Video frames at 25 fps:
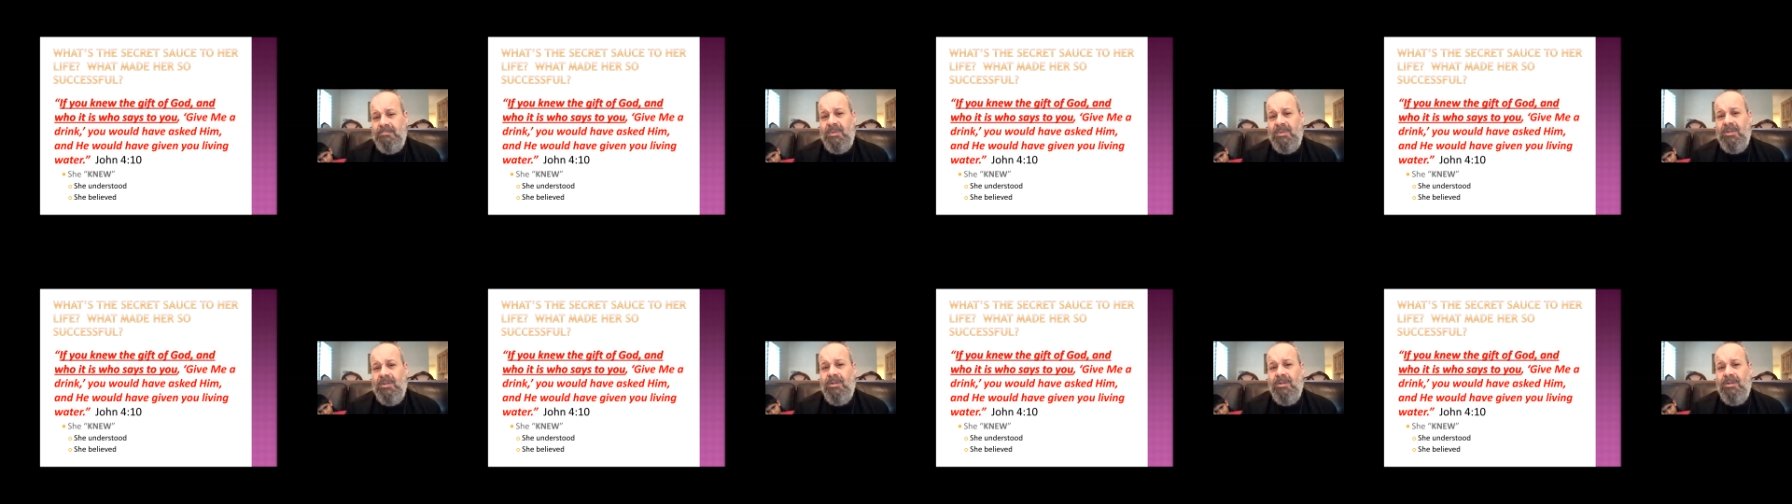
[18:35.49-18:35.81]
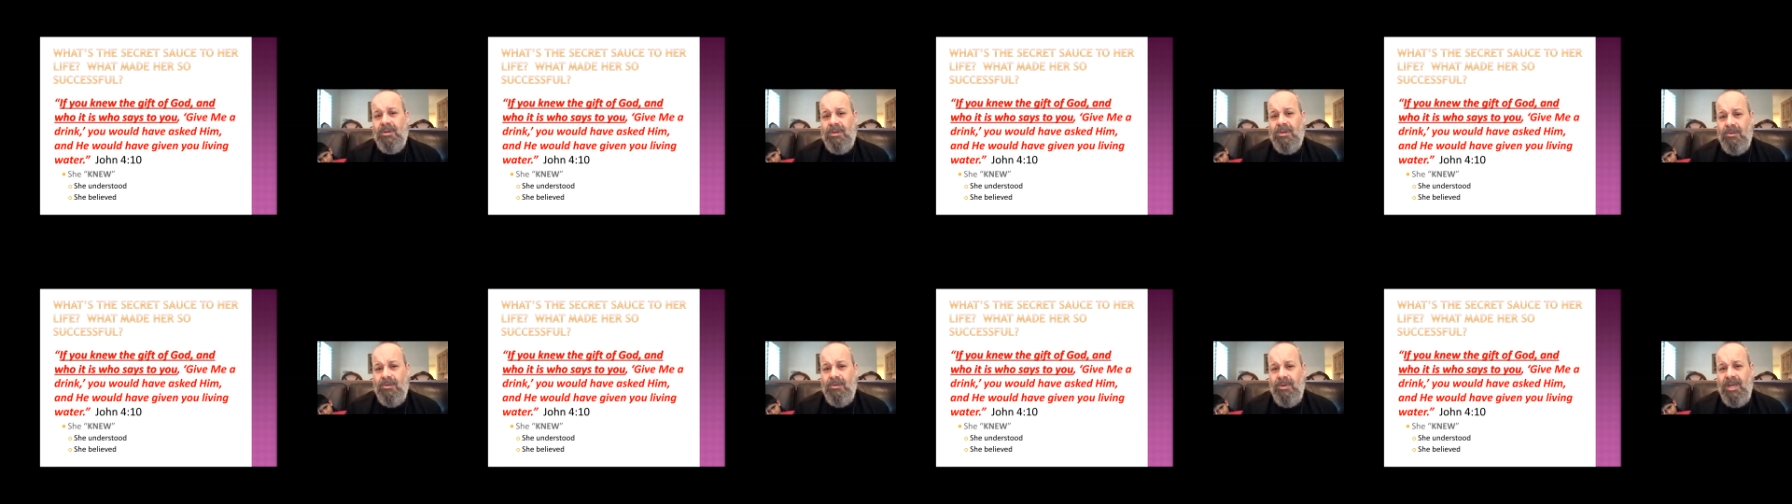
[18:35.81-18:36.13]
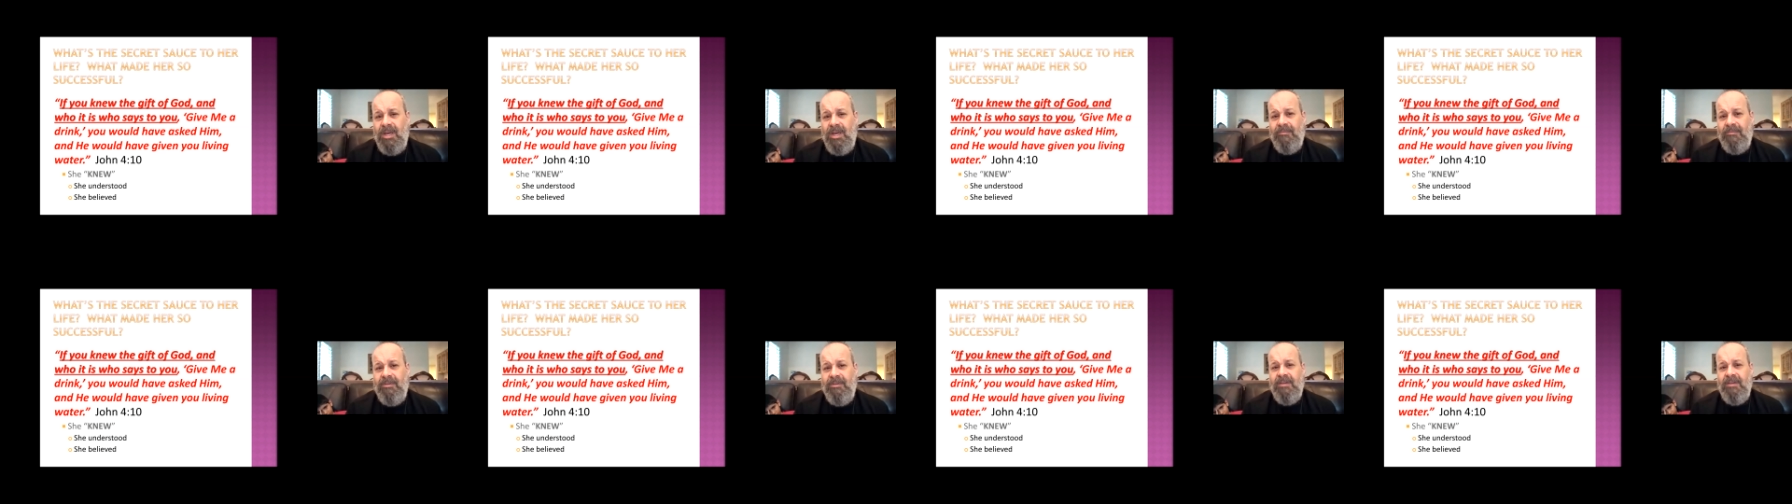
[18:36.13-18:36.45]
look, we
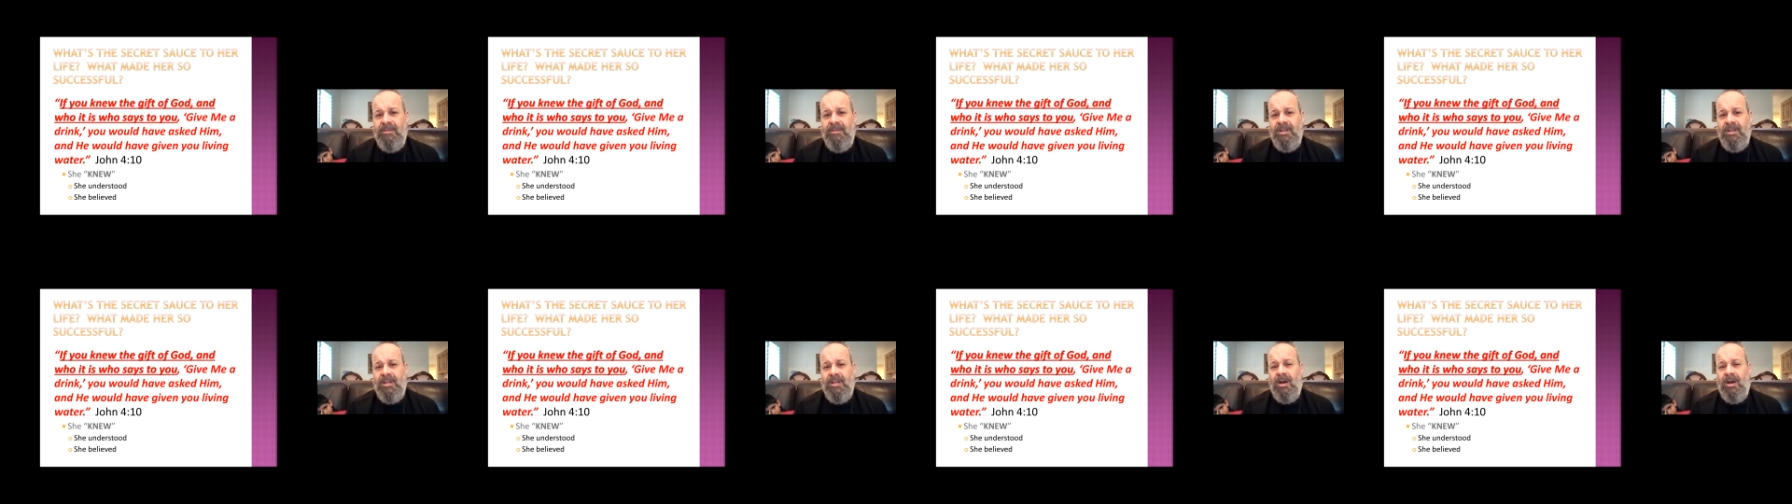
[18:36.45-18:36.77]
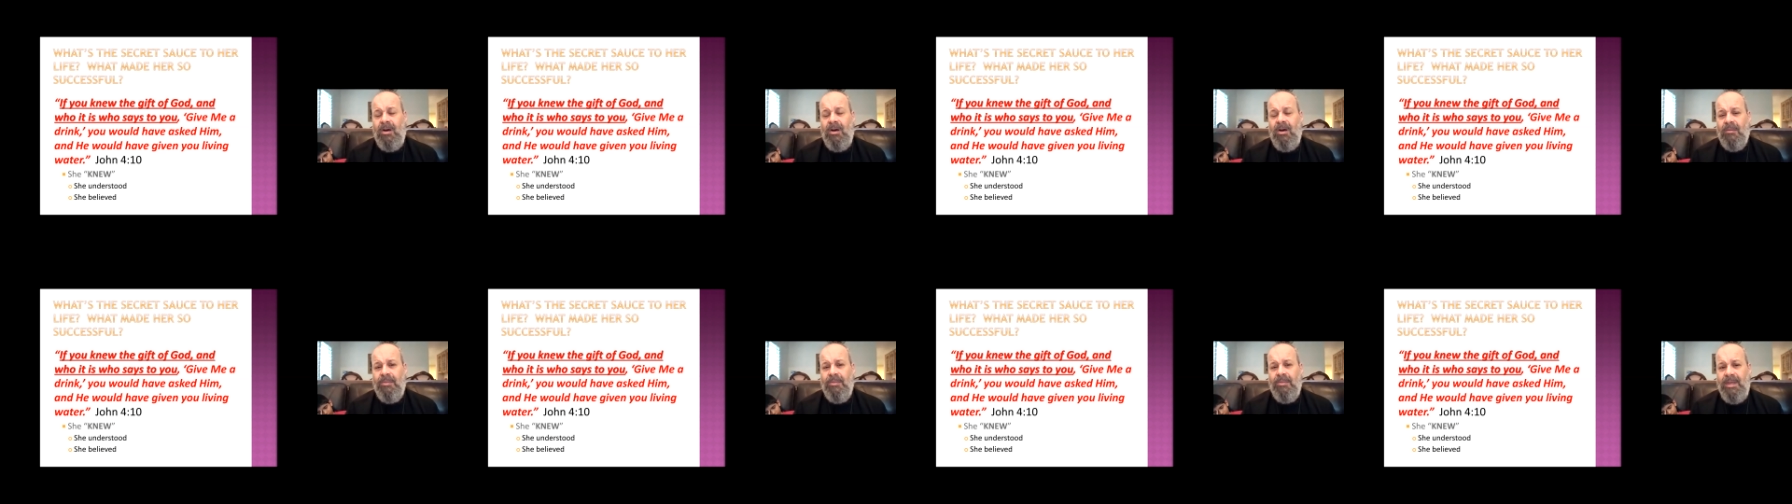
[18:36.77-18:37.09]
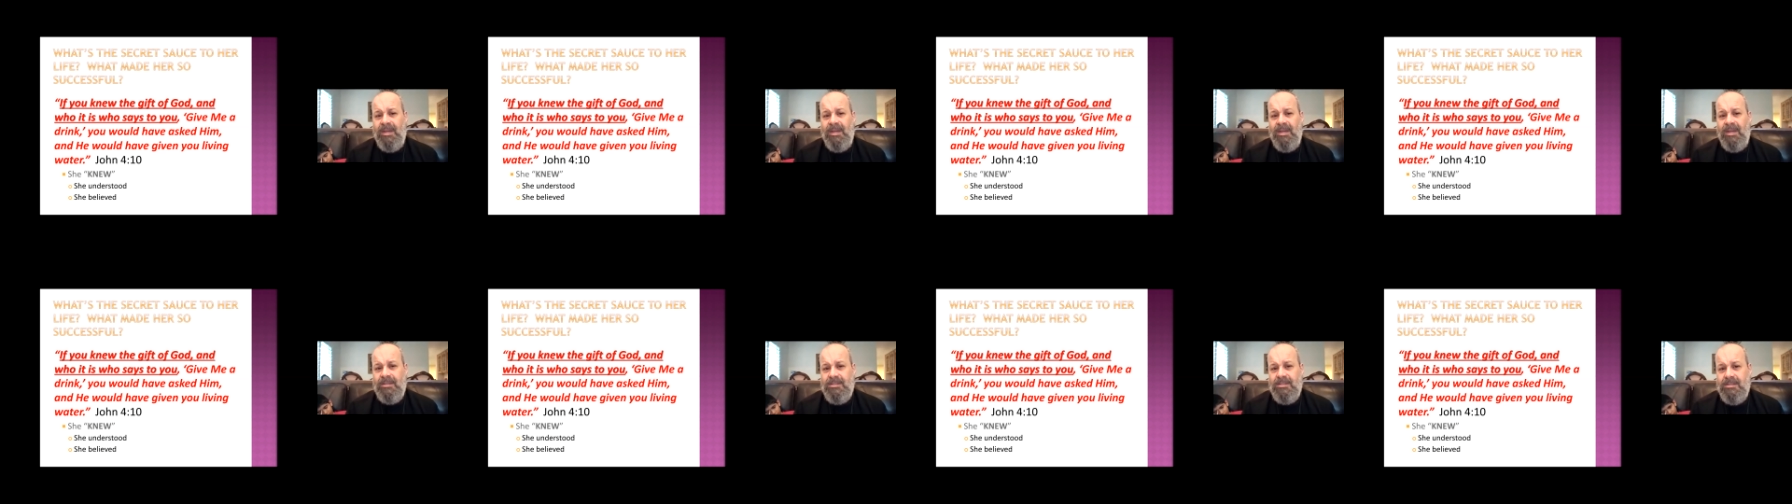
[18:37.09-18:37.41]
have given all
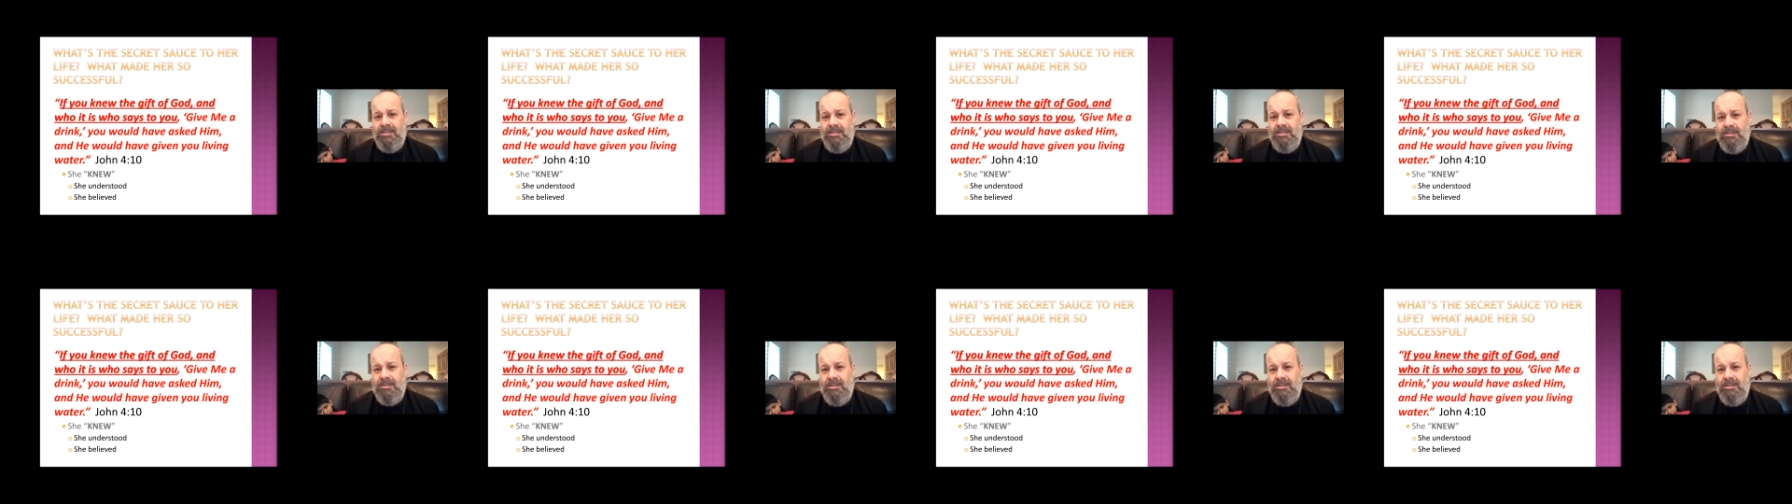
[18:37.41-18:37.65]
things